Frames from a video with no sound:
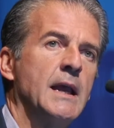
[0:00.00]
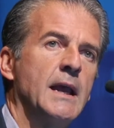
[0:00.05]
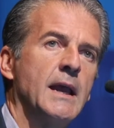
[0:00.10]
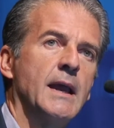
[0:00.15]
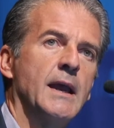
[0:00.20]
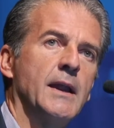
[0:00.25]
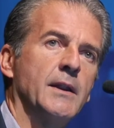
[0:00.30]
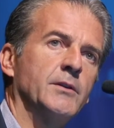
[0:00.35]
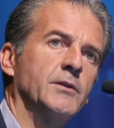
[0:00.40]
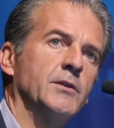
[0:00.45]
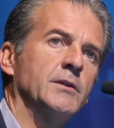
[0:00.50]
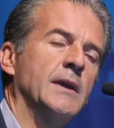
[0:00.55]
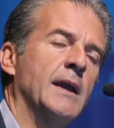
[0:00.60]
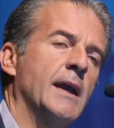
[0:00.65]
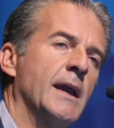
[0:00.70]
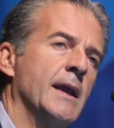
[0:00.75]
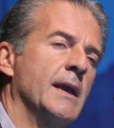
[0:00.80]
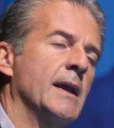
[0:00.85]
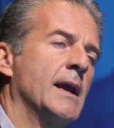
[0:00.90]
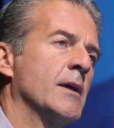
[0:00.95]
And
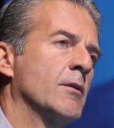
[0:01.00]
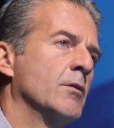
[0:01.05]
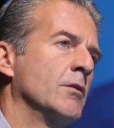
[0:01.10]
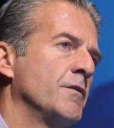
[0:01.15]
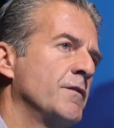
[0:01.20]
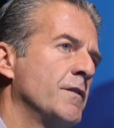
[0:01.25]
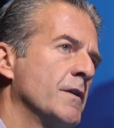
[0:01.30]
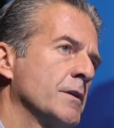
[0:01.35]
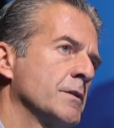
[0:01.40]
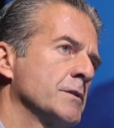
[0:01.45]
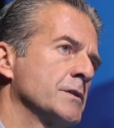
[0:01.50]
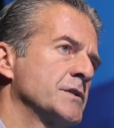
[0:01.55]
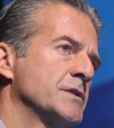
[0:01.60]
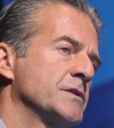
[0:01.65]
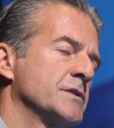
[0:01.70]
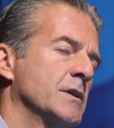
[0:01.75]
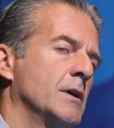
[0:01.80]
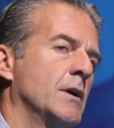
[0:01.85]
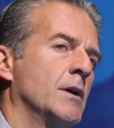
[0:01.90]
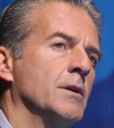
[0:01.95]
today I will
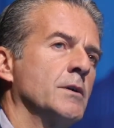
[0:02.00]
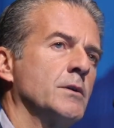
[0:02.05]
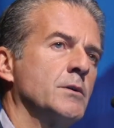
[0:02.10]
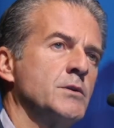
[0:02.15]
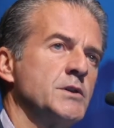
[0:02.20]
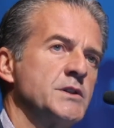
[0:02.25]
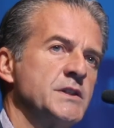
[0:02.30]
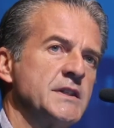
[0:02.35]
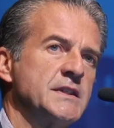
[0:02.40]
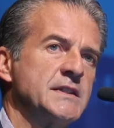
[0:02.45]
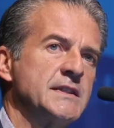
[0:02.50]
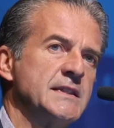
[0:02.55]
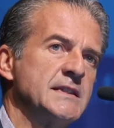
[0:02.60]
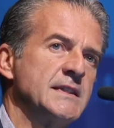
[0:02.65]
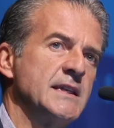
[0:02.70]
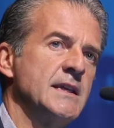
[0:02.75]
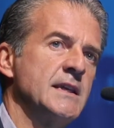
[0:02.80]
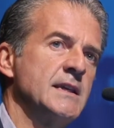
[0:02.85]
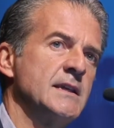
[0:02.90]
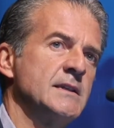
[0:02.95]
focus on Cushing's
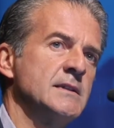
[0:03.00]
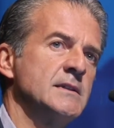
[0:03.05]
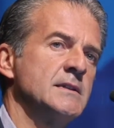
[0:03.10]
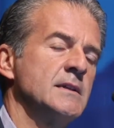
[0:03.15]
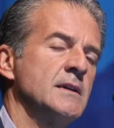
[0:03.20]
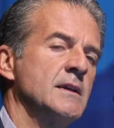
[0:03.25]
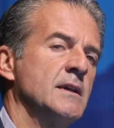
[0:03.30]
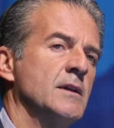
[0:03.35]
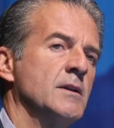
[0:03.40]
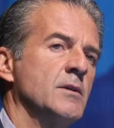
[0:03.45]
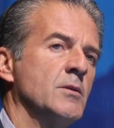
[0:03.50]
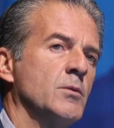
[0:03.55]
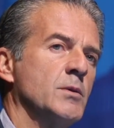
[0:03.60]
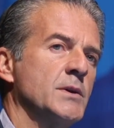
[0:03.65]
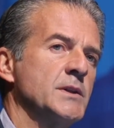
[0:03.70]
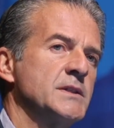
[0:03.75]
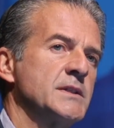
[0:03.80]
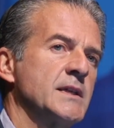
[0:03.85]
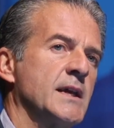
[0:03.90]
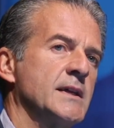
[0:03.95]
disease,
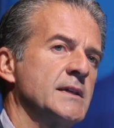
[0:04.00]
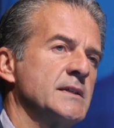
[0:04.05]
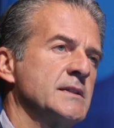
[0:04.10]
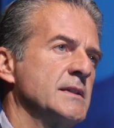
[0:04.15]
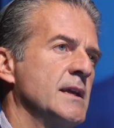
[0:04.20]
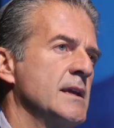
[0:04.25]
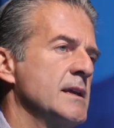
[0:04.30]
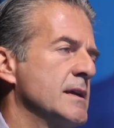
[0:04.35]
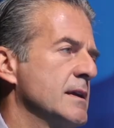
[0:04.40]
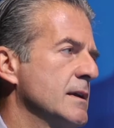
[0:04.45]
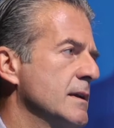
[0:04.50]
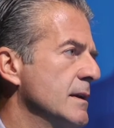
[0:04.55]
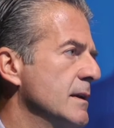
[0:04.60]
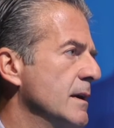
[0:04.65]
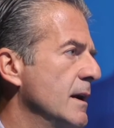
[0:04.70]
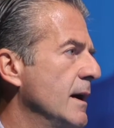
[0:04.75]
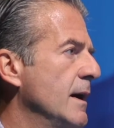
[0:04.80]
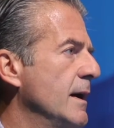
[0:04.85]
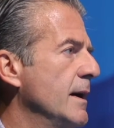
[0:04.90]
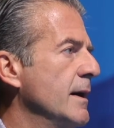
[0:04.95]
which has taken
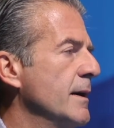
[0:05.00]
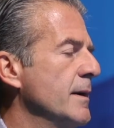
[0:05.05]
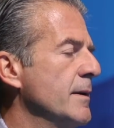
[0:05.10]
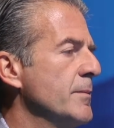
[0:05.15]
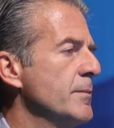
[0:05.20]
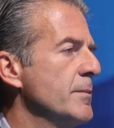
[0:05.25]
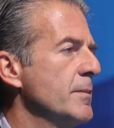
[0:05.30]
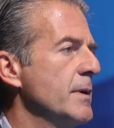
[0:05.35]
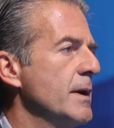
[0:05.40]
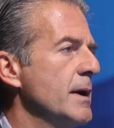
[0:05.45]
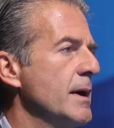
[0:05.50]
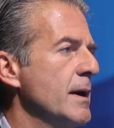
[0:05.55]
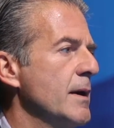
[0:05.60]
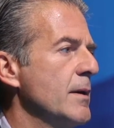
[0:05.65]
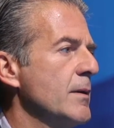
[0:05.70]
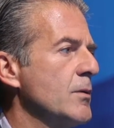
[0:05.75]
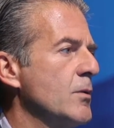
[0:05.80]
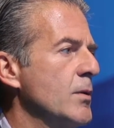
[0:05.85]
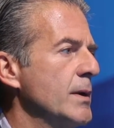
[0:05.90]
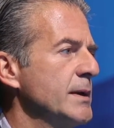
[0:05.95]

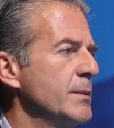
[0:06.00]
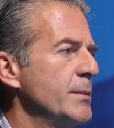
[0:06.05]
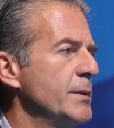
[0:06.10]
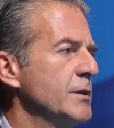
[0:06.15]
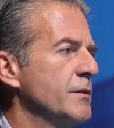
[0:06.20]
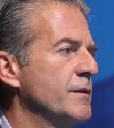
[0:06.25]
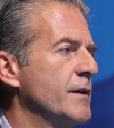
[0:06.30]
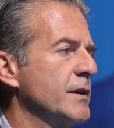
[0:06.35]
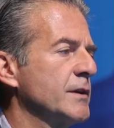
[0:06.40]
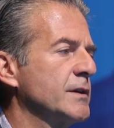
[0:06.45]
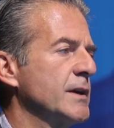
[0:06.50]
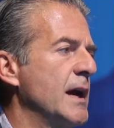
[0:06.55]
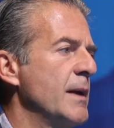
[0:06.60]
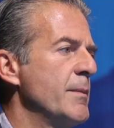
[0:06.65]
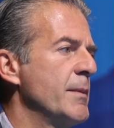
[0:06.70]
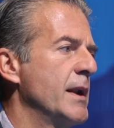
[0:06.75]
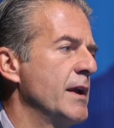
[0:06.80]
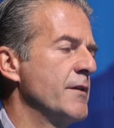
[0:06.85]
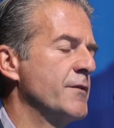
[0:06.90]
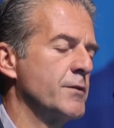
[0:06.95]
quite a bit of our
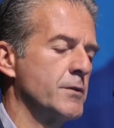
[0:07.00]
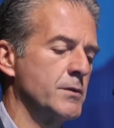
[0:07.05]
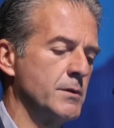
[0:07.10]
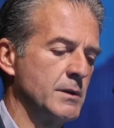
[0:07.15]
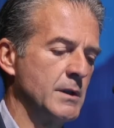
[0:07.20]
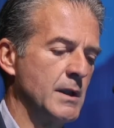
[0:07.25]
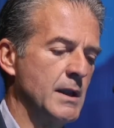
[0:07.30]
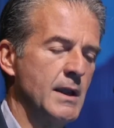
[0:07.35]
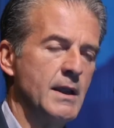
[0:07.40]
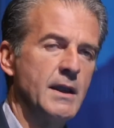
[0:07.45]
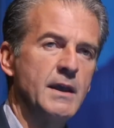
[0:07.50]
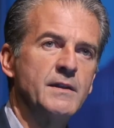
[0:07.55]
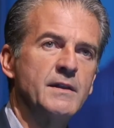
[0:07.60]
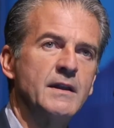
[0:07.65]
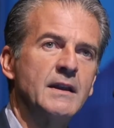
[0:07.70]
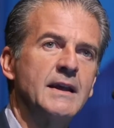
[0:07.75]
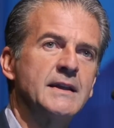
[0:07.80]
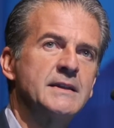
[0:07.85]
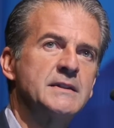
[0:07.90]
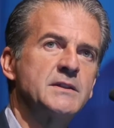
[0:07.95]
time and effort in the
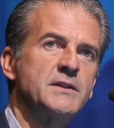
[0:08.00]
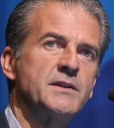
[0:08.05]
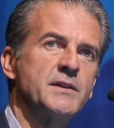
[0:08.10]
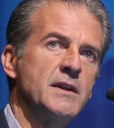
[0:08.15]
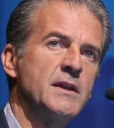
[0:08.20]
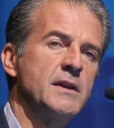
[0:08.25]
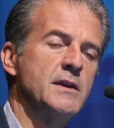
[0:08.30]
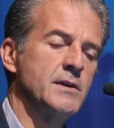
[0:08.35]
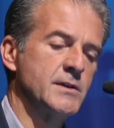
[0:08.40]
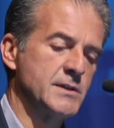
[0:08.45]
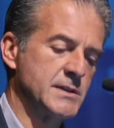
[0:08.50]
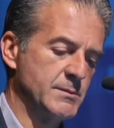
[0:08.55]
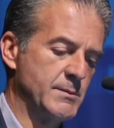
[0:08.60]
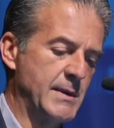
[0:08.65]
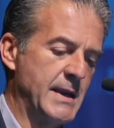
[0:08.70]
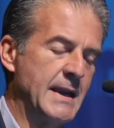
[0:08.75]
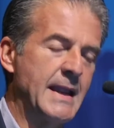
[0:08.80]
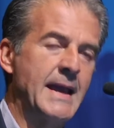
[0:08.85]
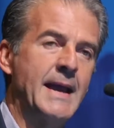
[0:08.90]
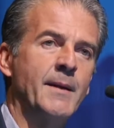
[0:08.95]
last 3 years in
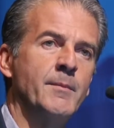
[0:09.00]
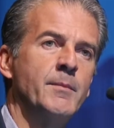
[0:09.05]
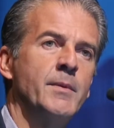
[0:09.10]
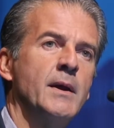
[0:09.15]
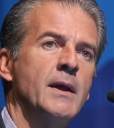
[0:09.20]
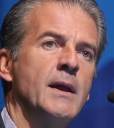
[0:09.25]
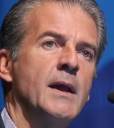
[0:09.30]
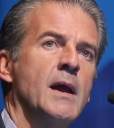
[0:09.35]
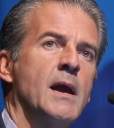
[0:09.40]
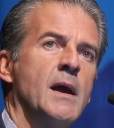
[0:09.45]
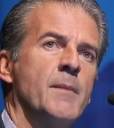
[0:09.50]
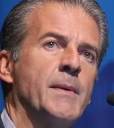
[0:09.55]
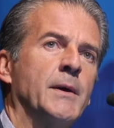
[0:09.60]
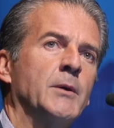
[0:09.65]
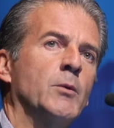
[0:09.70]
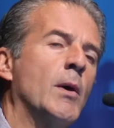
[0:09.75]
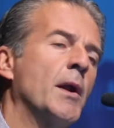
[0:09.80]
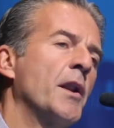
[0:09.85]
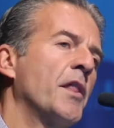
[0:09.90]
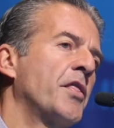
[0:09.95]
my lab.
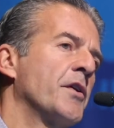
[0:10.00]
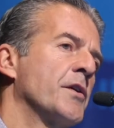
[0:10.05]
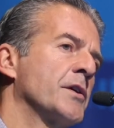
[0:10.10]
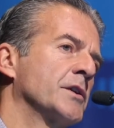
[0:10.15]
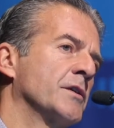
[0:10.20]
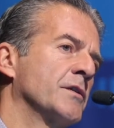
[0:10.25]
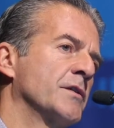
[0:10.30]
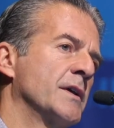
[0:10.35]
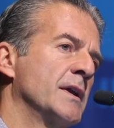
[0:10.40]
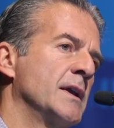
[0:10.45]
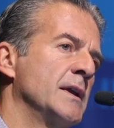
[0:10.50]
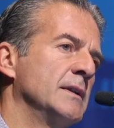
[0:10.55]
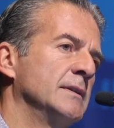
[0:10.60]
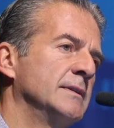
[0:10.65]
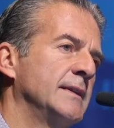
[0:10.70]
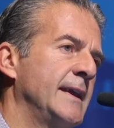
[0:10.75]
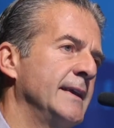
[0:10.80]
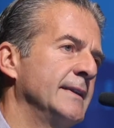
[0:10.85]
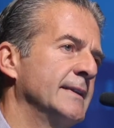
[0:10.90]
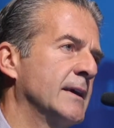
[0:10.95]
About 1/3 of the
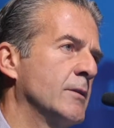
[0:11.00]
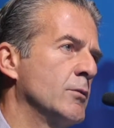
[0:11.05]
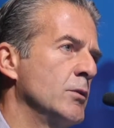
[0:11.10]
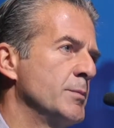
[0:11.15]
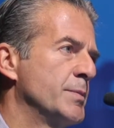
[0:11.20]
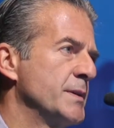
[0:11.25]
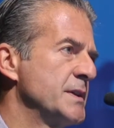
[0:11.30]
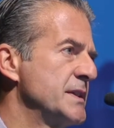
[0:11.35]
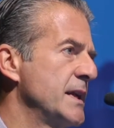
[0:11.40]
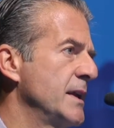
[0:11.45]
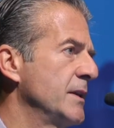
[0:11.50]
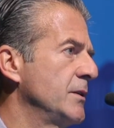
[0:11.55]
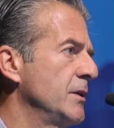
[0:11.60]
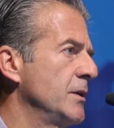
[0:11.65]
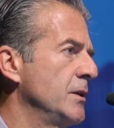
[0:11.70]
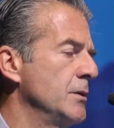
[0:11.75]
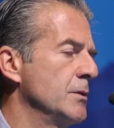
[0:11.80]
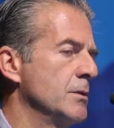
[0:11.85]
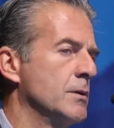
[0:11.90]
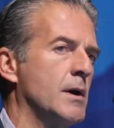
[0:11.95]
data I will present to
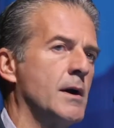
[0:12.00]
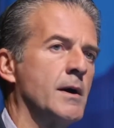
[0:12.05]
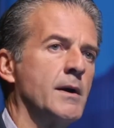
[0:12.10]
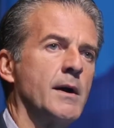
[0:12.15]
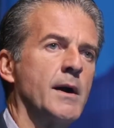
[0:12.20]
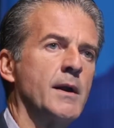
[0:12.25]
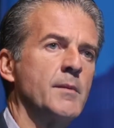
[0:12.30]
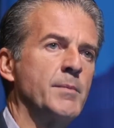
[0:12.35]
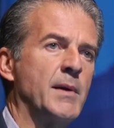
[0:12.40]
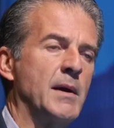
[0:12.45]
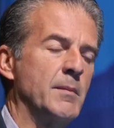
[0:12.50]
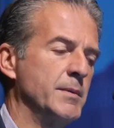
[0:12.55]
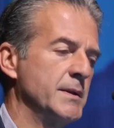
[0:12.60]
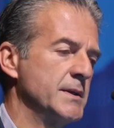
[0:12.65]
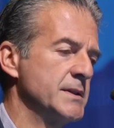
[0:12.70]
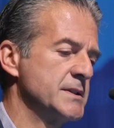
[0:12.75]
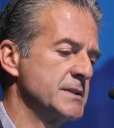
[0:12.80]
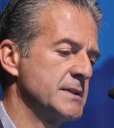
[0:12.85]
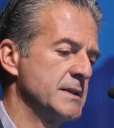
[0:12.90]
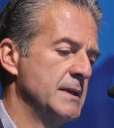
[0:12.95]
you are
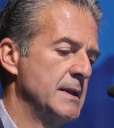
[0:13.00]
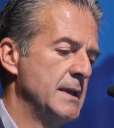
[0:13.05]
unpublished,